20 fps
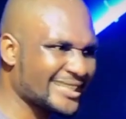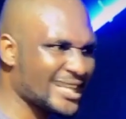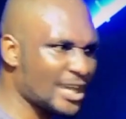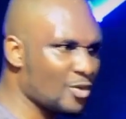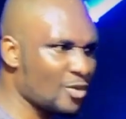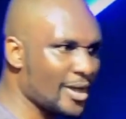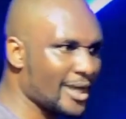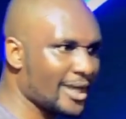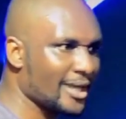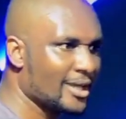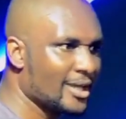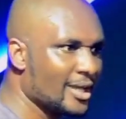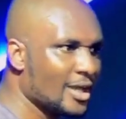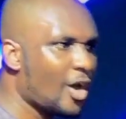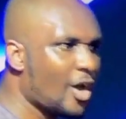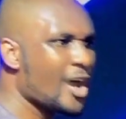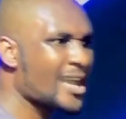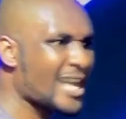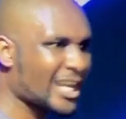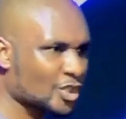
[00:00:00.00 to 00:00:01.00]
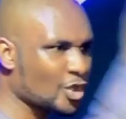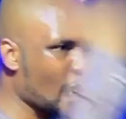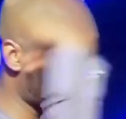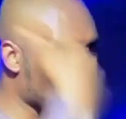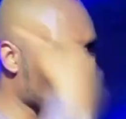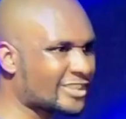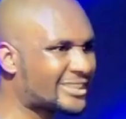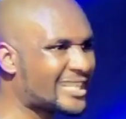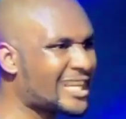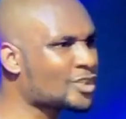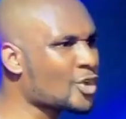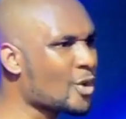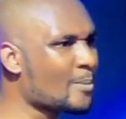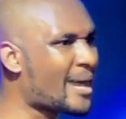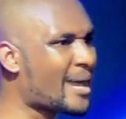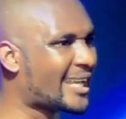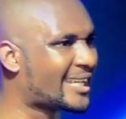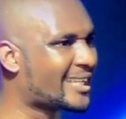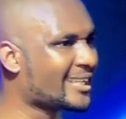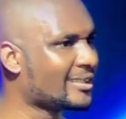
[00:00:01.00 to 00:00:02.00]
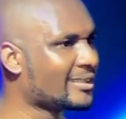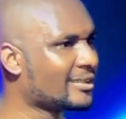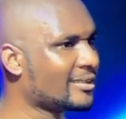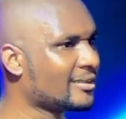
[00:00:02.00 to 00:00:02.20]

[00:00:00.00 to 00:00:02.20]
the same way? Oh yeah, two of us, let's hold mic.